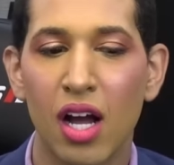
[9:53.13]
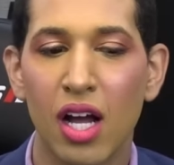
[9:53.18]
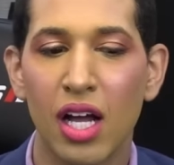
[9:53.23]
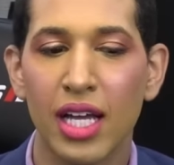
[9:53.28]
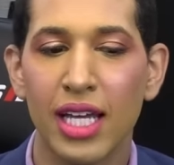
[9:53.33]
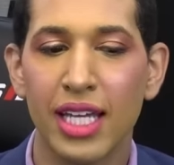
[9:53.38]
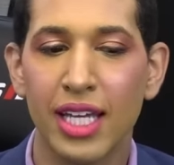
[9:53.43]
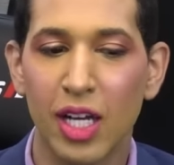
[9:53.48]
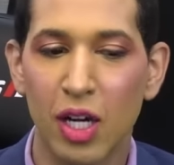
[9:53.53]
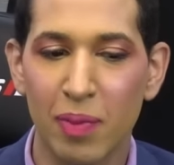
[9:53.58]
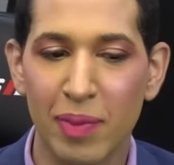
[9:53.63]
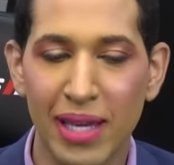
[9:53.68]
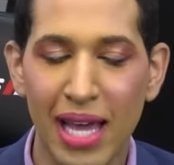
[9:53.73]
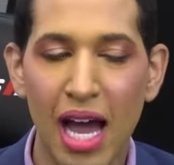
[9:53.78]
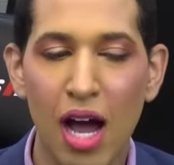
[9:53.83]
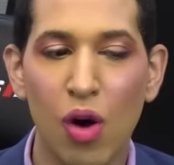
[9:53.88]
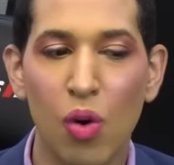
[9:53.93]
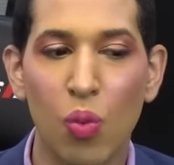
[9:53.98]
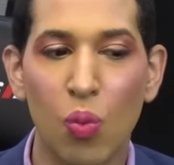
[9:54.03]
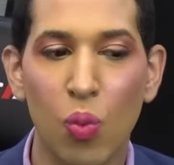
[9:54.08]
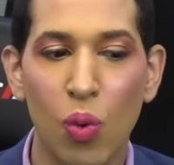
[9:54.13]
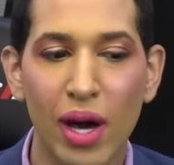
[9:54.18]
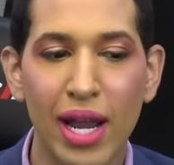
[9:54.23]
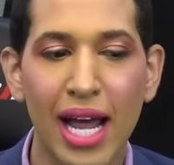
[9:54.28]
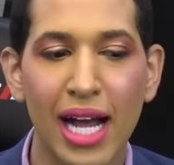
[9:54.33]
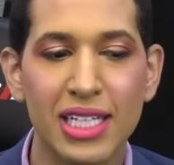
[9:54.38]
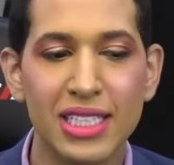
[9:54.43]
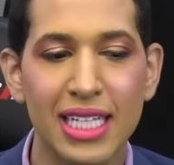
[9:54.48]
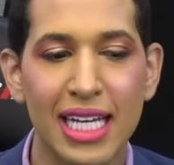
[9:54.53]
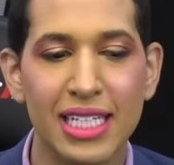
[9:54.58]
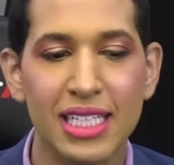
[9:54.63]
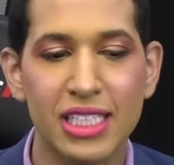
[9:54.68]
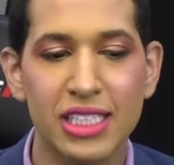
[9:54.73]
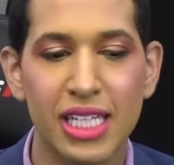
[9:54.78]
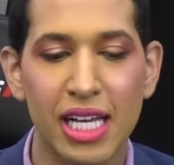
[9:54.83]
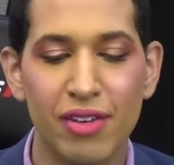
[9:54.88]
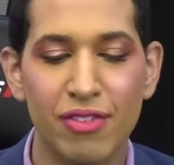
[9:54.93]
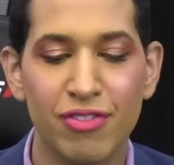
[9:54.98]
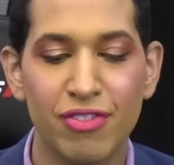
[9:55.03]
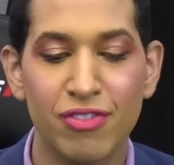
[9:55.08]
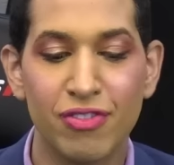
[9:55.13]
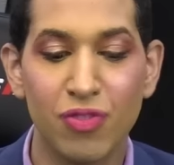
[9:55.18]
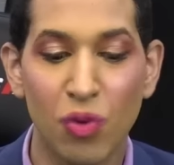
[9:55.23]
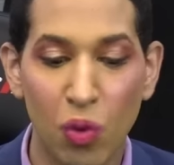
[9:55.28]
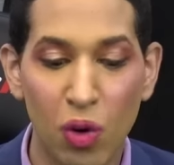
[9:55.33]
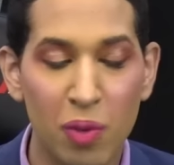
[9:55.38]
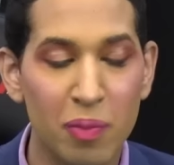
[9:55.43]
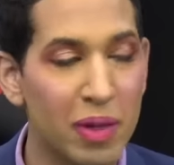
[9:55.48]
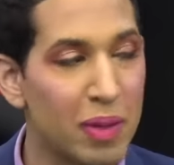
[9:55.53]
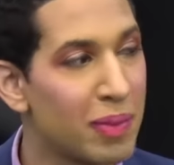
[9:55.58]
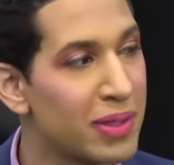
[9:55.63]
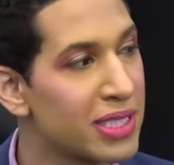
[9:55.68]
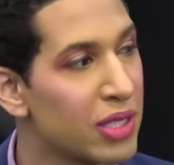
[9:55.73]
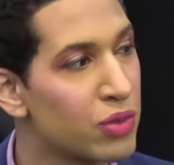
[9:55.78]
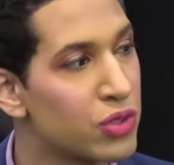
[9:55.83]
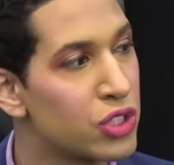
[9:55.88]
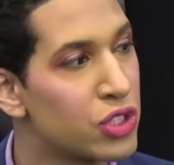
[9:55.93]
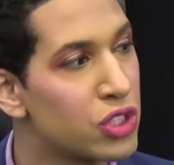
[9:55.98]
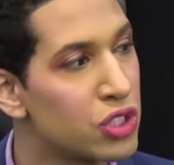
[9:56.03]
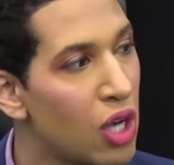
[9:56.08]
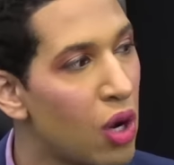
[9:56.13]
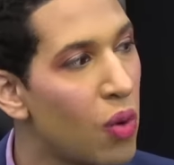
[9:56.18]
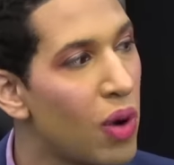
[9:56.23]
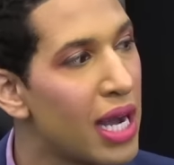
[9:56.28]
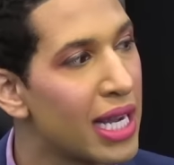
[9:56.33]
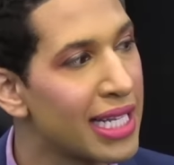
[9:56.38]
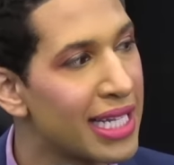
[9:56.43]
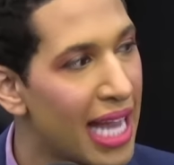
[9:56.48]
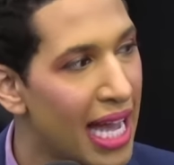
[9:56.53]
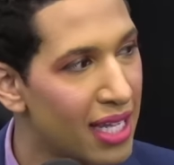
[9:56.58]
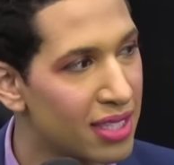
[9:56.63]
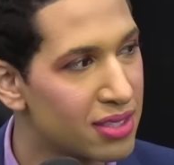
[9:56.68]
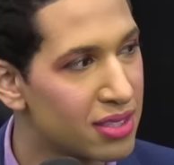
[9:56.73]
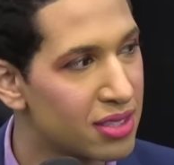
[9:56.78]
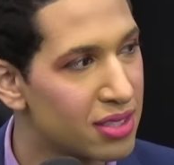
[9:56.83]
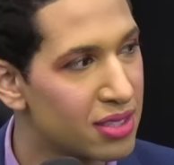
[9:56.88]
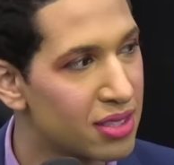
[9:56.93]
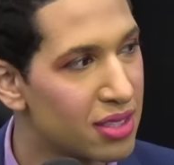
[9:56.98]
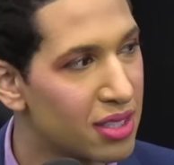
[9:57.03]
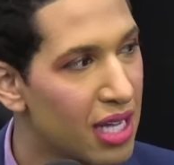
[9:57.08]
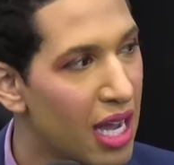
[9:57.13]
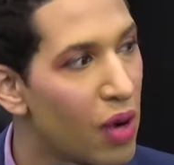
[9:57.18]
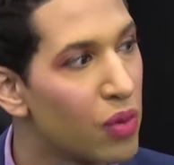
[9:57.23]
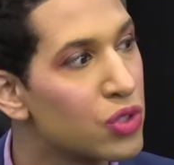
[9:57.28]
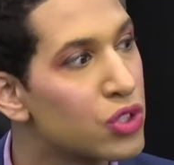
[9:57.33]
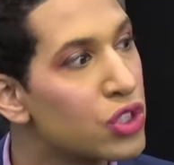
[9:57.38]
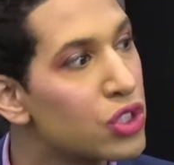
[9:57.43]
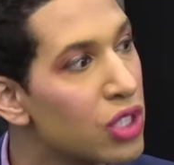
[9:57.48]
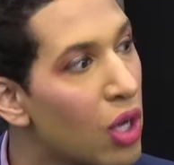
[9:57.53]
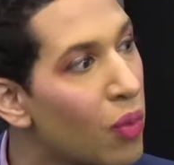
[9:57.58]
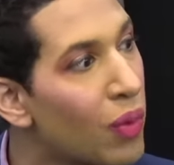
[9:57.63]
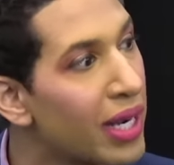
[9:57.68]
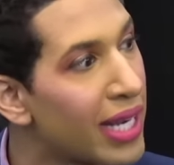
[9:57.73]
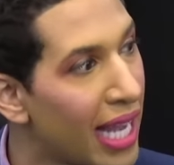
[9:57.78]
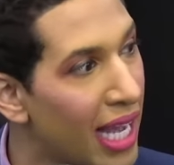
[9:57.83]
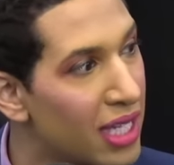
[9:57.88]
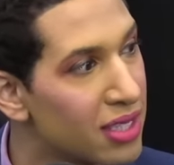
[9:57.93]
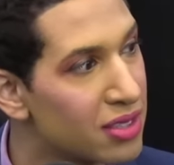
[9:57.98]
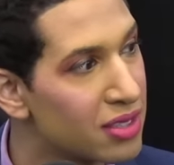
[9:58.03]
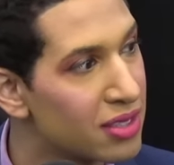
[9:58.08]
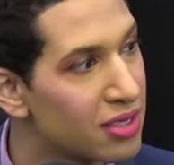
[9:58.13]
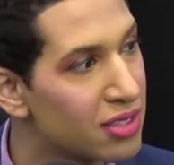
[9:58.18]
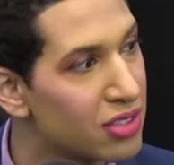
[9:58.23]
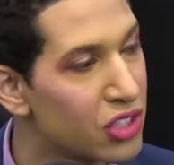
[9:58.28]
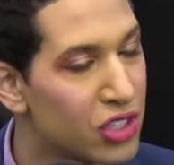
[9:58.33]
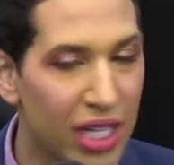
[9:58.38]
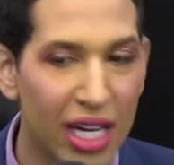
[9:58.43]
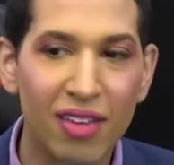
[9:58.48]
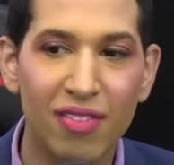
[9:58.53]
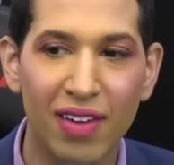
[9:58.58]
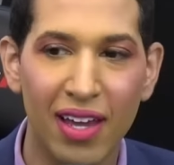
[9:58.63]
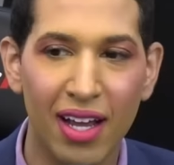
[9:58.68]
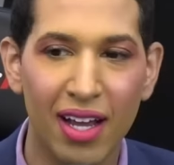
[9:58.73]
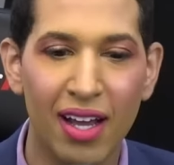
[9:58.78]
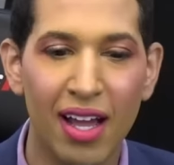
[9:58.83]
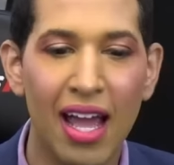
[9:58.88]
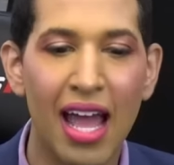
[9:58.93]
hear me out. One actually had to shave for me because I was so against, I was so against shaving.